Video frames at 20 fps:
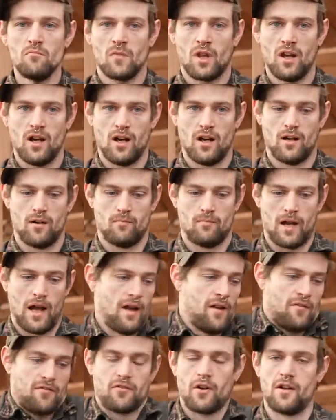I
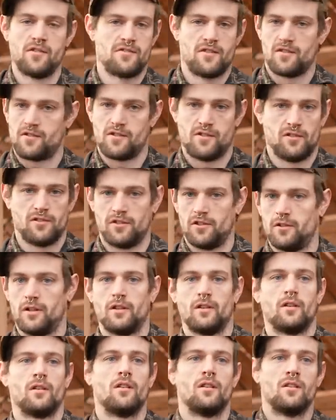have friends that still do
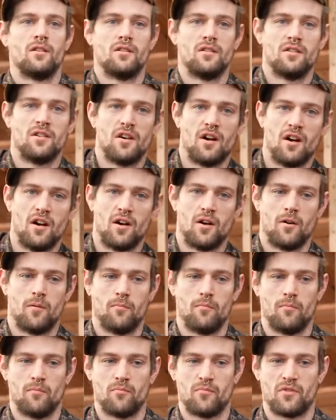it.
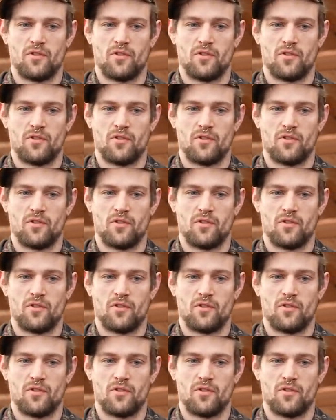Mm-hmm.